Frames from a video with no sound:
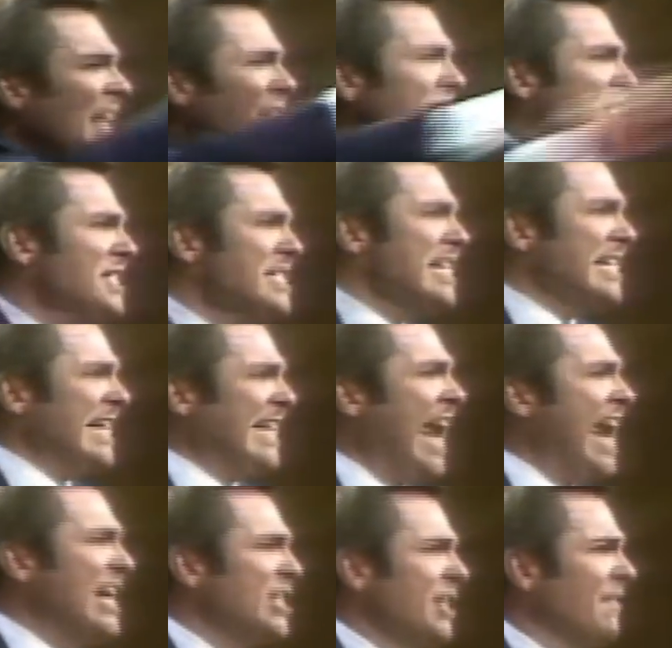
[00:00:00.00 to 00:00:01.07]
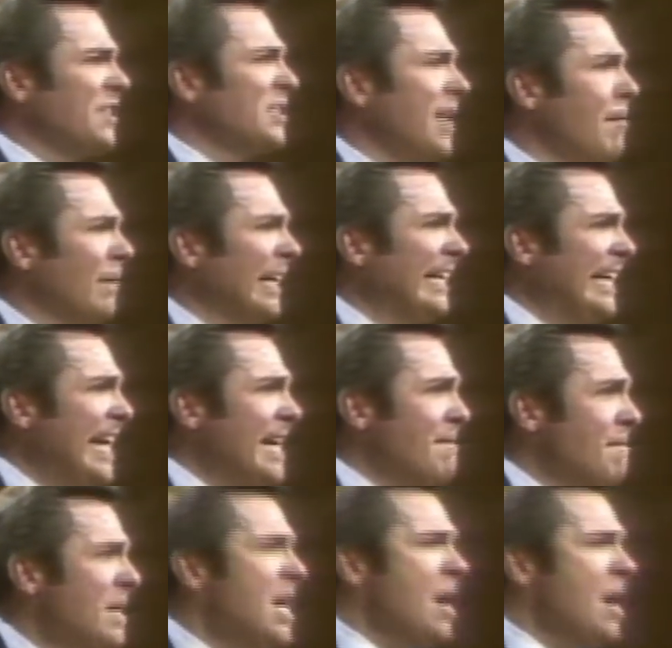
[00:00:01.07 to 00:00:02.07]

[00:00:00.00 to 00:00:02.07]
and there's none occasion of stumbling in him.